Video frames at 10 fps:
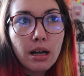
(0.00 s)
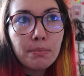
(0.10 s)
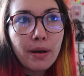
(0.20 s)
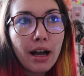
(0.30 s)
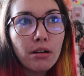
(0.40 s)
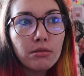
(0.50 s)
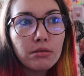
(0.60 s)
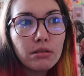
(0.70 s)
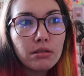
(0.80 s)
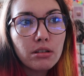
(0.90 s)
about
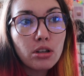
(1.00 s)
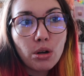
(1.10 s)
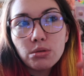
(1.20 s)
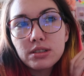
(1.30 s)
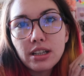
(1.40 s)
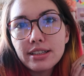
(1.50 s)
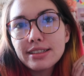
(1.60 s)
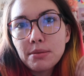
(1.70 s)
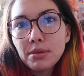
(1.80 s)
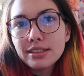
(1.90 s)
goals that I
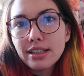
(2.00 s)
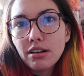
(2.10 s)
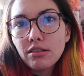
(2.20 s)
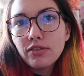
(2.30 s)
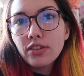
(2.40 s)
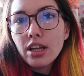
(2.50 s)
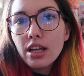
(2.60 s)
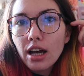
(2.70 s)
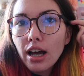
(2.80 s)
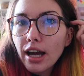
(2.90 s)
set myself
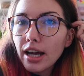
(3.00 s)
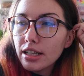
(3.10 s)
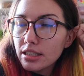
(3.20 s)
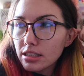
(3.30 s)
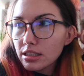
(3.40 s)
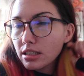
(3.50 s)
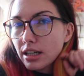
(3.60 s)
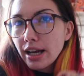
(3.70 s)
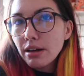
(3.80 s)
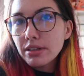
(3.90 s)
and
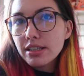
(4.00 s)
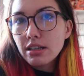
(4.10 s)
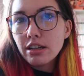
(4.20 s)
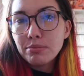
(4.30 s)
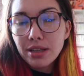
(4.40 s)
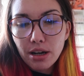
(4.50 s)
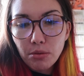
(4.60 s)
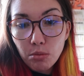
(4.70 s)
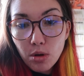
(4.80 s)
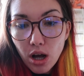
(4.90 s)
how this kind of
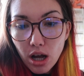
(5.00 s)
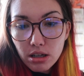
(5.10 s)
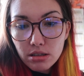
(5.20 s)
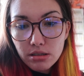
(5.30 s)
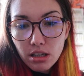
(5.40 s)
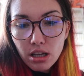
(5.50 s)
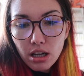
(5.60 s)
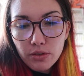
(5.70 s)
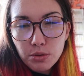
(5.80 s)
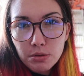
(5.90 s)
planner works.
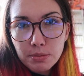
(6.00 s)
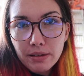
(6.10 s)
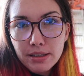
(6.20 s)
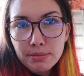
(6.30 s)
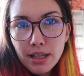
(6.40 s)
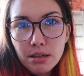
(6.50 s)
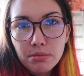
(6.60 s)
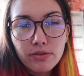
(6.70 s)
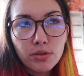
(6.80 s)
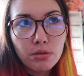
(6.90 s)
I've talked about this planner
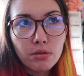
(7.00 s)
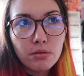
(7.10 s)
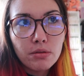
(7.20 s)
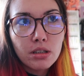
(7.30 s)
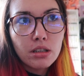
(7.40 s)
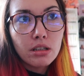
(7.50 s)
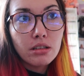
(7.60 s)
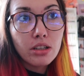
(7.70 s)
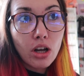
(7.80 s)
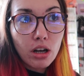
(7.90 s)
before
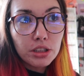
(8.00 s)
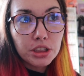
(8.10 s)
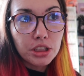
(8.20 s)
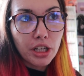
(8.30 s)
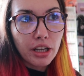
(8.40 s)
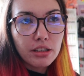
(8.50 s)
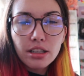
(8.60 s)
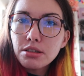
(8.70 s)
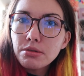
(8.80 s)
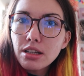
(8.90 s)
last year.
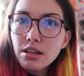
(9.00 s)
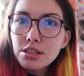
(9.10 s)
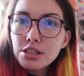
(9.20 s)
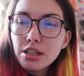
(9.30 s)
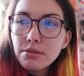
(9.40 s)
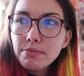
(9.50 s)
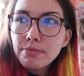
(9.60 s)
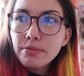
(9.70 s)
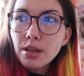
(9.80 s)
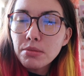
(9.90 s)
Did I do it last year?
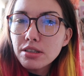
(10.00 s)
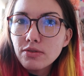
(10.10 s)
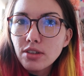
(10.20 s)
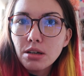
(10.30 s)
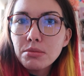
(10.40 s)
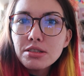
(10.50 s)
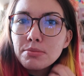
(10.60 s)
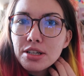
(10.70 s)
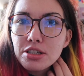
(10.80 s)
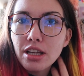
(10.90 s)
I must have done. I must
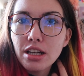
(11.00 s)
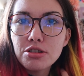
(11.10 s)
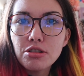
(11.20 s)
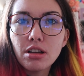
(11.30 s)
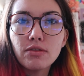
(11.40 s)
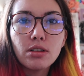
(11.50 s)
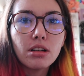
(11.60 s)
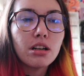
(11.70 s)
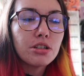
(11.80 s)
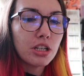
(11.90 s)
have mentioned it in a studio
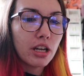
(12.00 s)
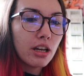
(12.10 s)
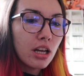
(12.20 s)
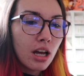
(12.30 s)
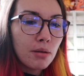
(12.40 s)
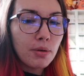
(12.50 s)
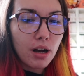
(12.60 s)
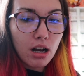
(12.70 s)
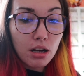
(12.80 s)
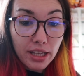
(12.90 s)
vlog last year.
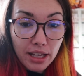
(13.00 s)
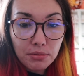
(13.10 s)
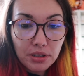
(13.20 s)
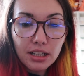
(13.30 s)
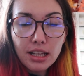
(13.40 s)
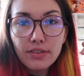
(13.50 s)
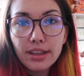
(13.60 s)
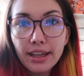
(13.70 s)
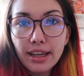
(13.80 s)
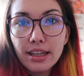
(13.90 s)
But again, I'm going to leave a
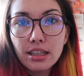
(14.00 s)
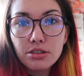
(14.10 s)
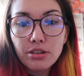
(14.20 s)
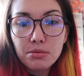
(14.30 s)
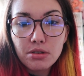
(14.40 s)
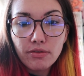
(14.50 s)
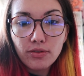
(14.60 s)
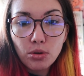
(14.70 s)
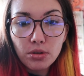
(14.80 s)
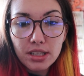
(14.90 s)
link in the description
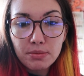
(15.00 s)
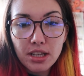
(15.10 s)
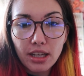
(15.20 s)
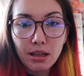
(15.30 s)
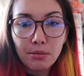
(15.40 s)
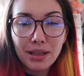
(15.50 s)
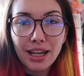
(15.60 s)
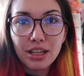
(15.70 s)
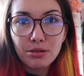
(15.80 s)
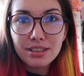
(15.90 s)
for this particular
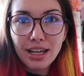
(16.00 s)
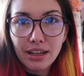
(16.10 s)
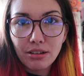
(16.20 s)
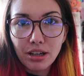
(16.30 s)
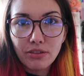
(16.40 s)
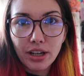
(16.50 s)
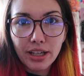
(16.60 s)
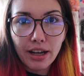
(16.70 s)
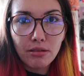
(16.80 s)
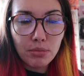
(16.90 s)
planner. You're standing on it
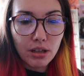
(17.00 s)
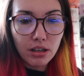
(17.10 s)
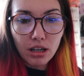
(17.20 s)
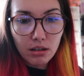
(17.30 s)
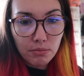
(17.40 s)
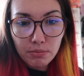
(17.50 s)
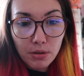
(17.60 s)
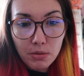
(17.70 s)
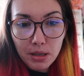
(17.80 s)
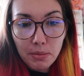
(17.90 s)
right now, but I'll
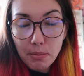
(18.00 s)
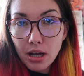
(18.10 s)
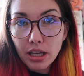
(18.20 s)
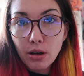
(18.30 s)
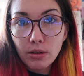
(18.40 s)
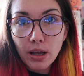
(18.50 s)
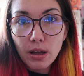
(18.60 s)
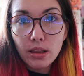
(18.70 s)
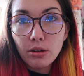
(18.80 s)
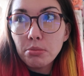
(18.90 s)
probably be working on
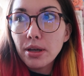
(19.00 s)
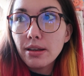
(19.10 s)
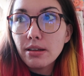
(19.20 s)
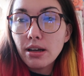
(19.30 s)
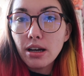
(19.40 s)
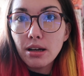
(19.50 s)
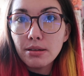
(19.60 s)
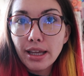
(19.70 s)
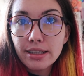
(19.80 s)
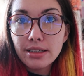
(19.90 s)
it a little bit
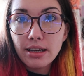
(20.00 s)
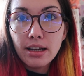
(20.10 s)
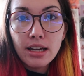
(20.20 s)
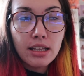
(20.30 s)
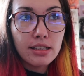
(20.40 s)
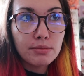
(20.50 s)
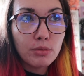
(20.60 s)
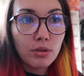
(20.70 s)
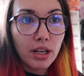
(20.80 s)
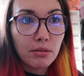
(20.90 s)
later this
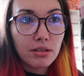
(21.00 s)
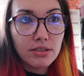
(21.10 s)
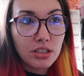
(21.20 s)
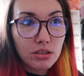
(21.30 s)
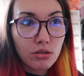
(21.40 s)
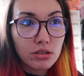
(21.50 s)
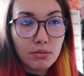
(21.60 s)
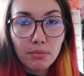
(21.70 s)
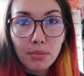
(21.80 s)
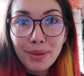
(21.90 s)
morning because I've just got
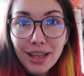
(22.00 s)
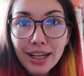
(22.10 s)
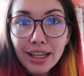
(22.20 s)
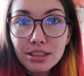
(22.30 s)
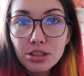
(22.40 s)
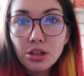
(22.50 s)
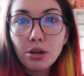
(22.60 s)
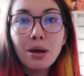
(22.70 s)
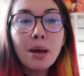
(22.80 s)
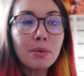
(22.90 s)
some planning to
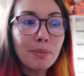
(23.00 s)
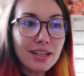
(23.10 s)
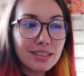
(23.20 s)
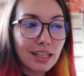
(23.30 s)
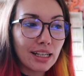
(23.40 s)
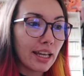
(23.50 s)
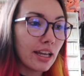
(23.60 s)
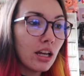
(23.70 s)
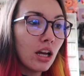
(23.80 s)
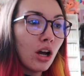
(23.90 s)
do. But basically,